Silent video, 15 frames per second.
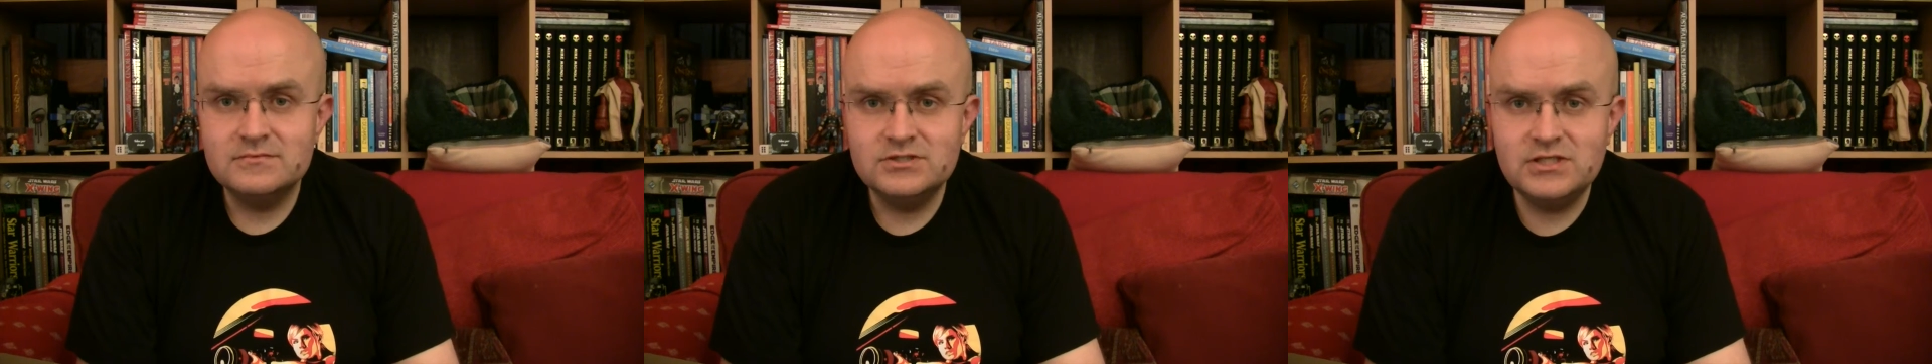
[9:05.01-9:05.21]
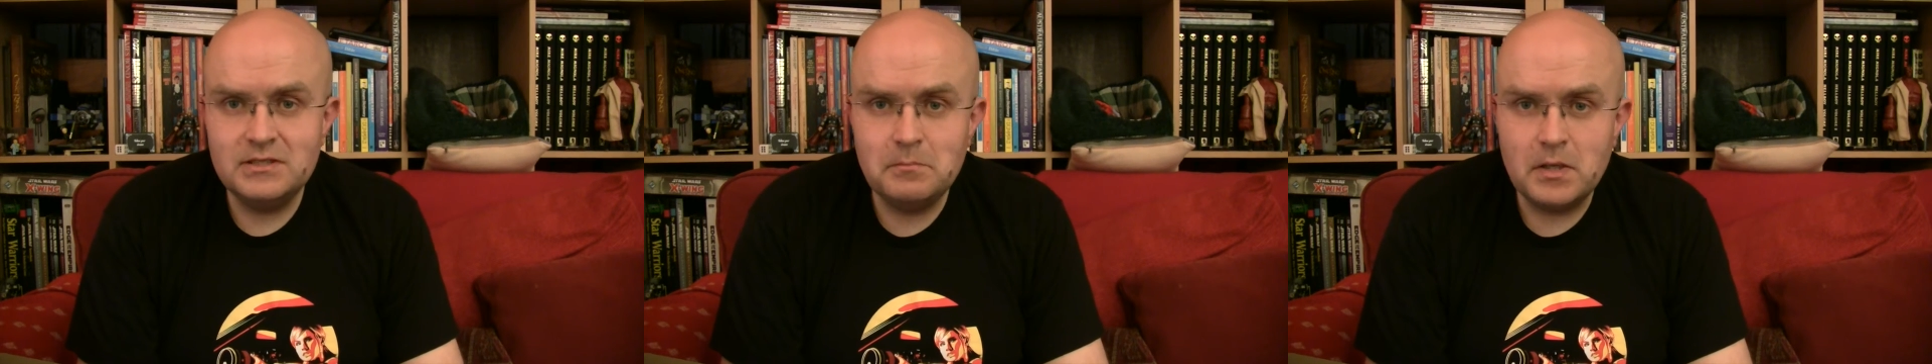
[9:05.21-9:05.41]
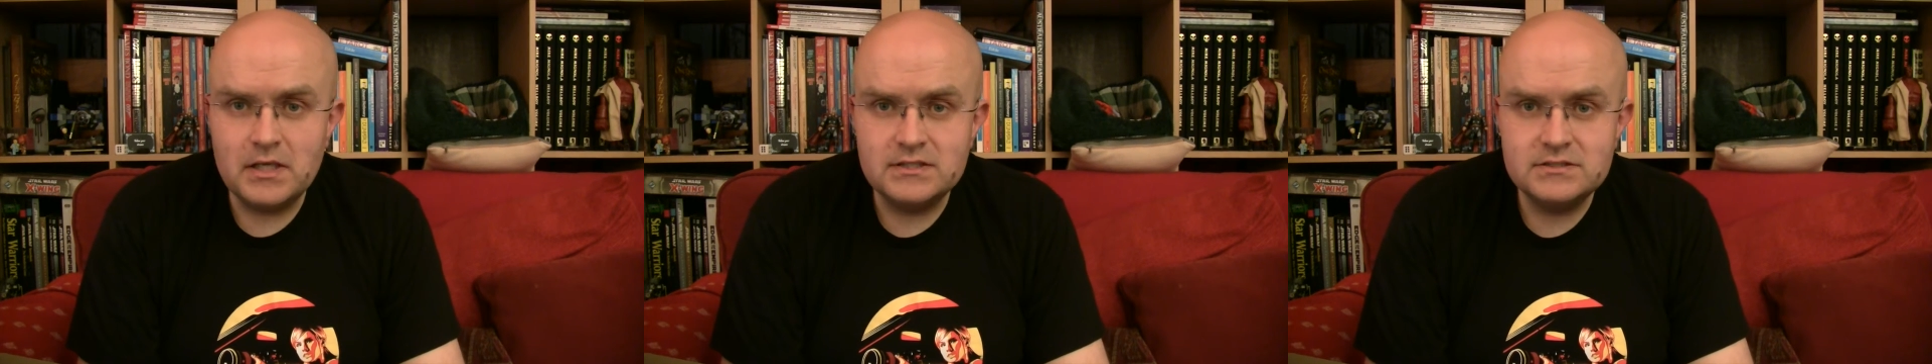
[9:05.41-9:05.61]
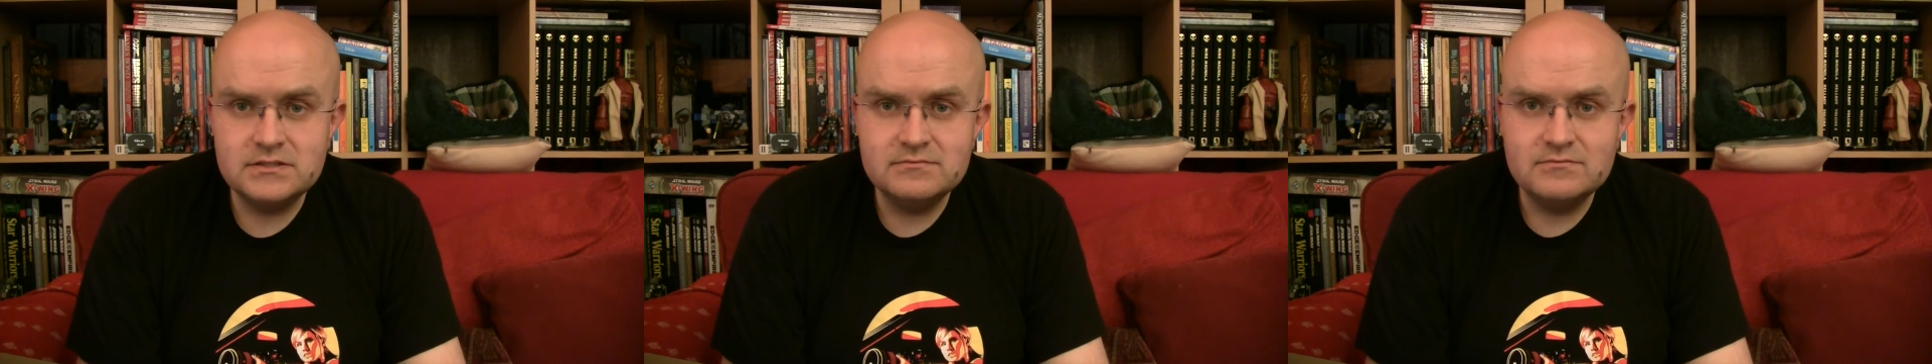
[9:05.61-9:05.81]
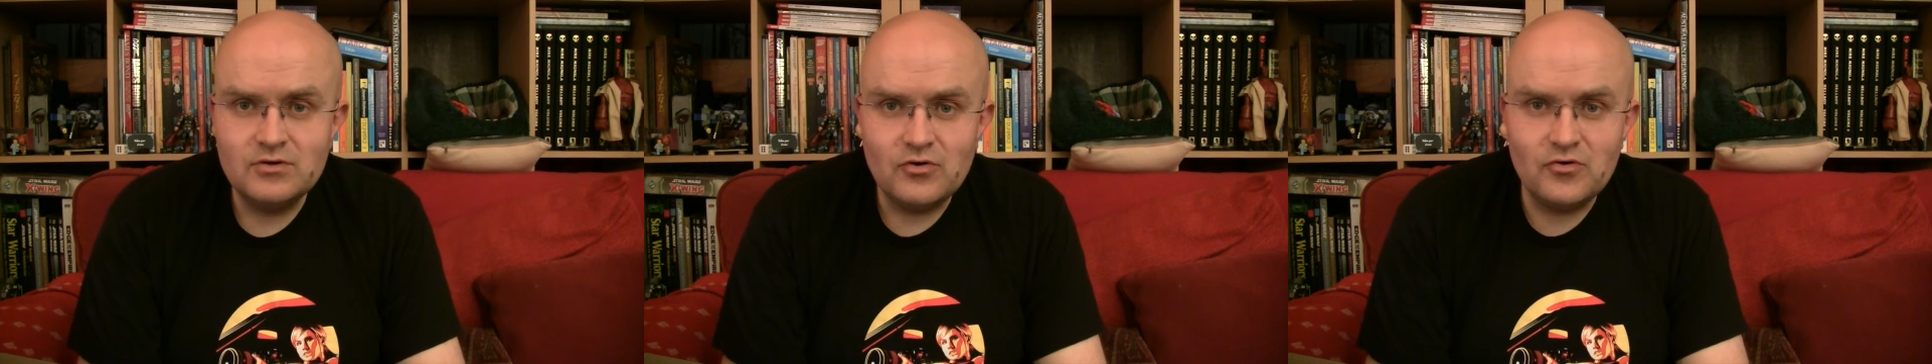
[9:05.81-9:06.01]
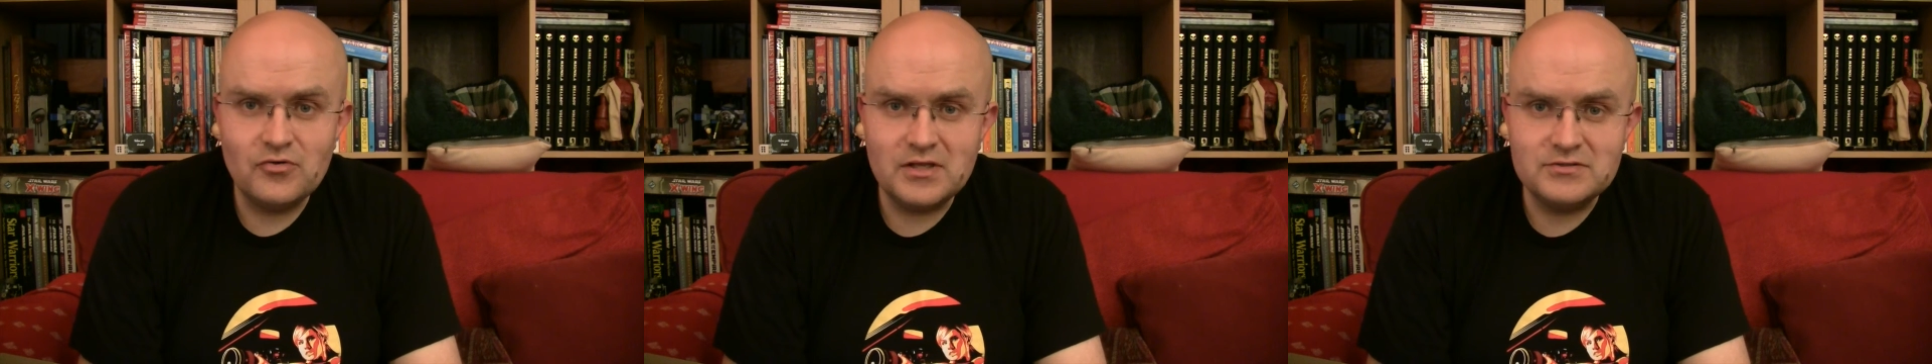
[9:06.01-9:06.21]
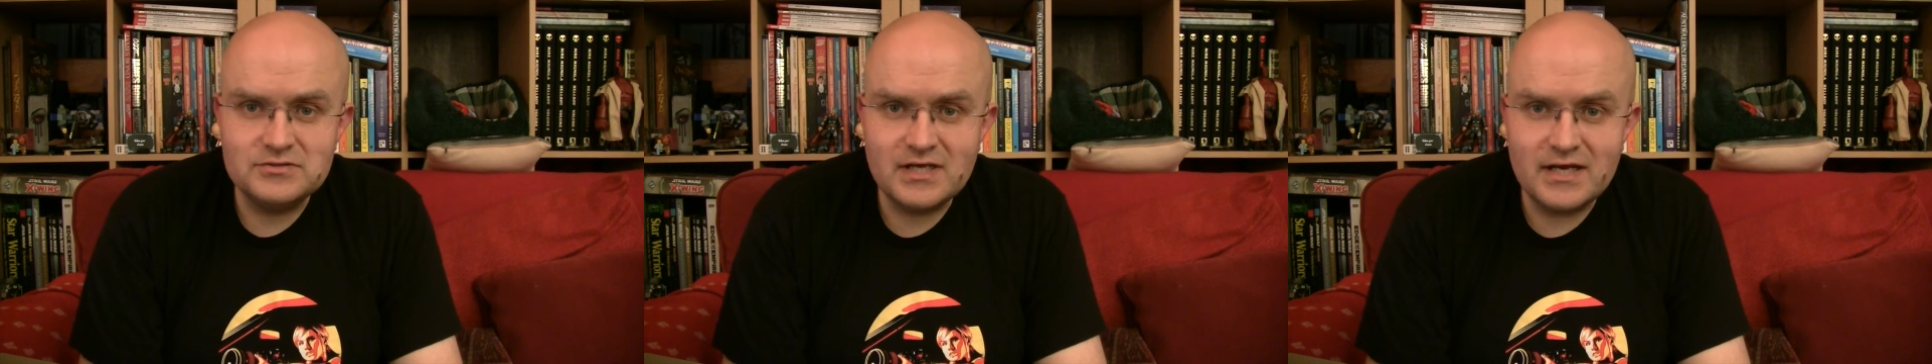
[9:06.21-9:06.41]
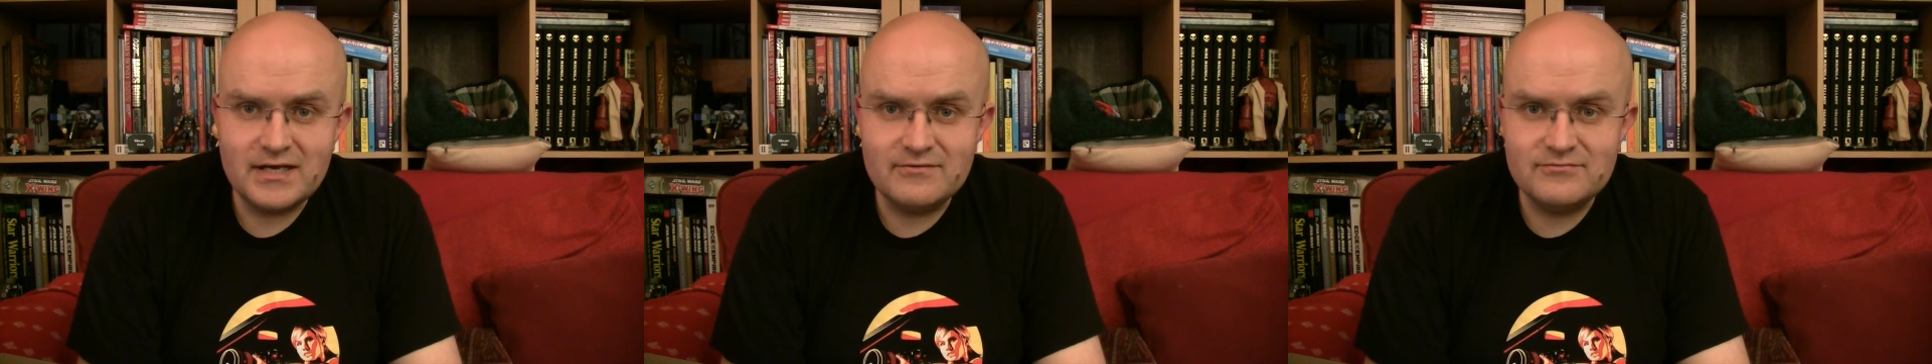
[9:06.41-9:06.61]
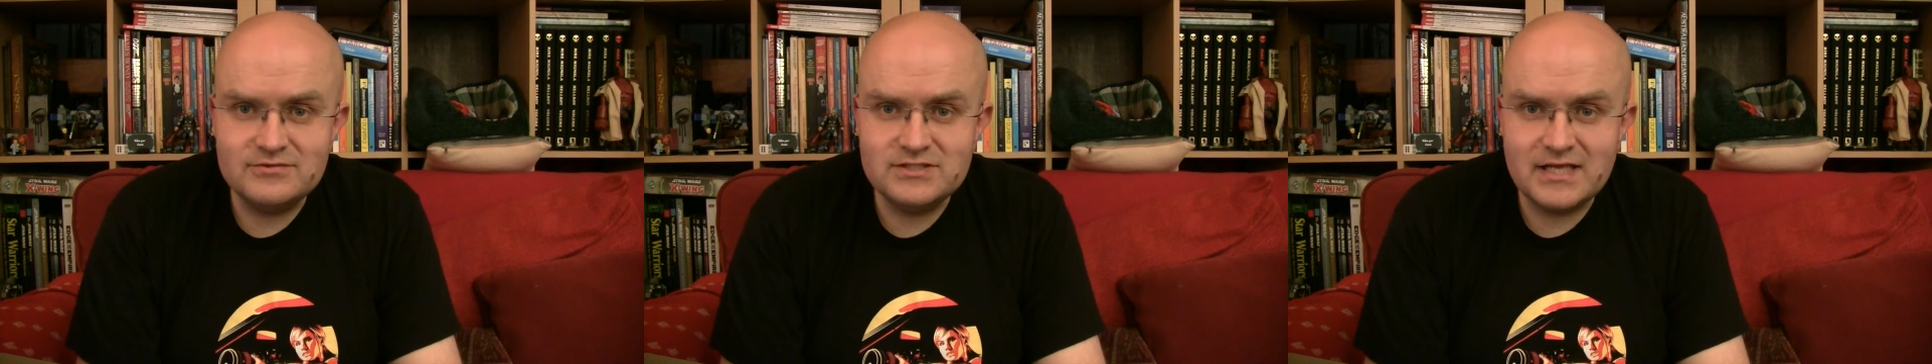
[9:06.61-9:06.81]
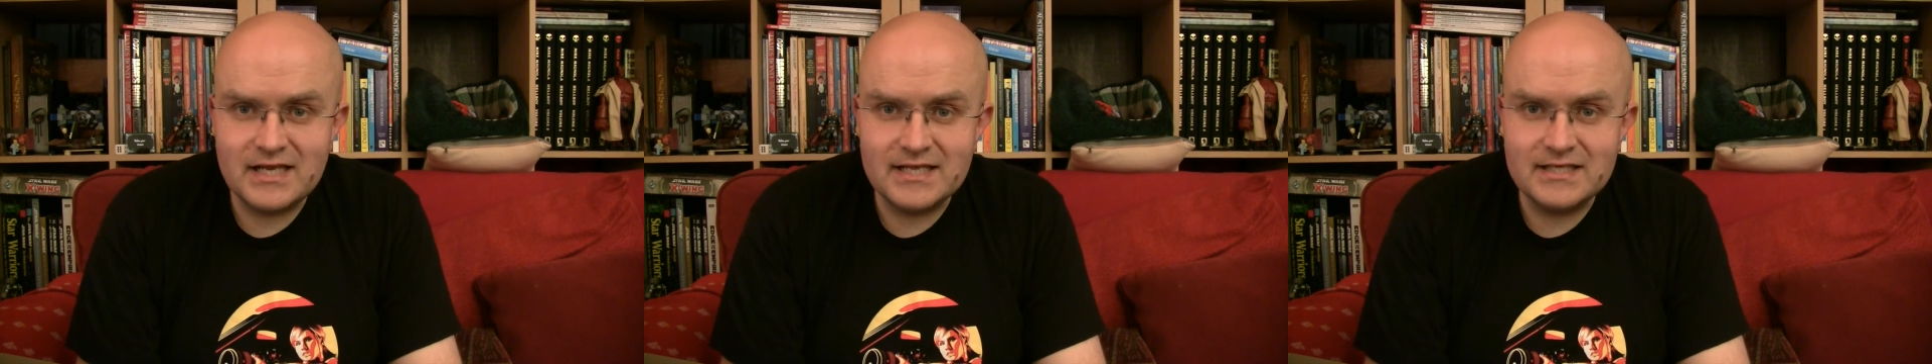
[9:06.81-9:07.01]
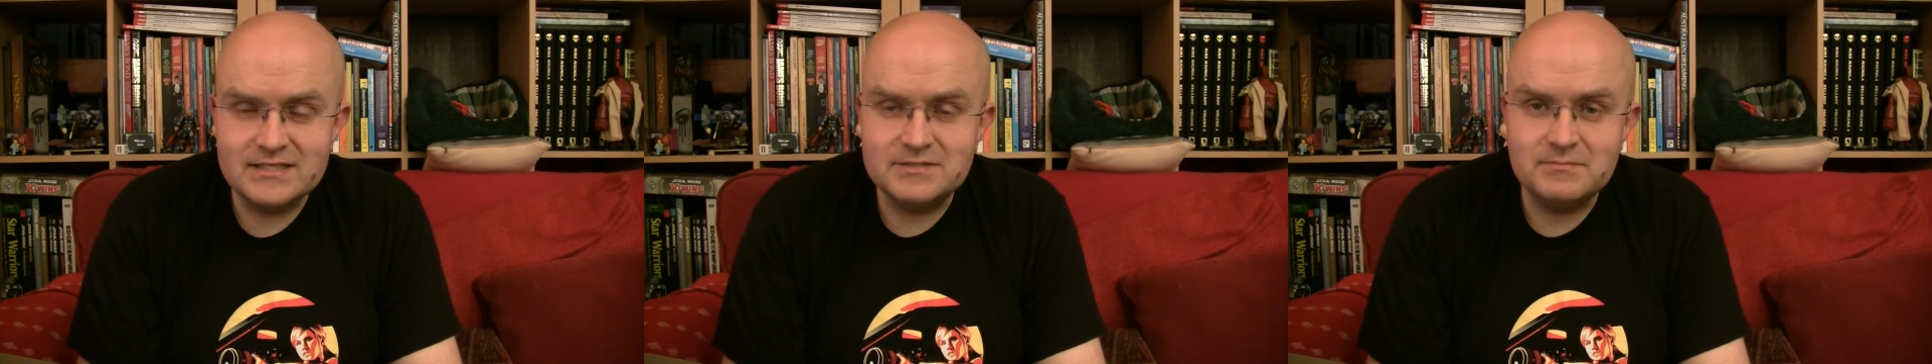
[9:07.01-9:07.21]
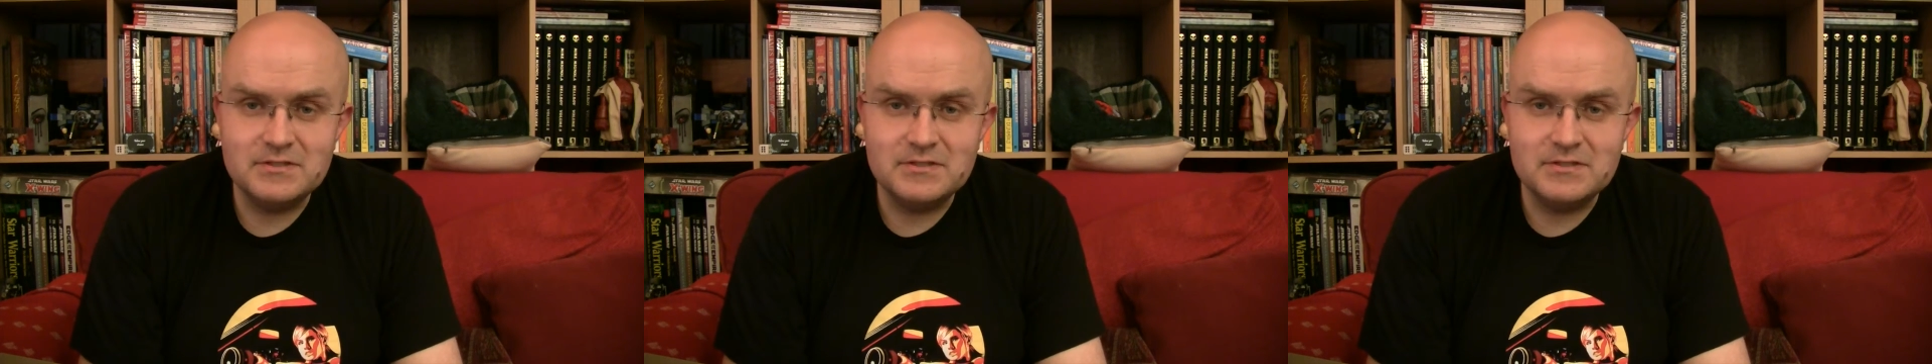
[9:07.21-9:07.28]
G+, all those kind of shenanigans.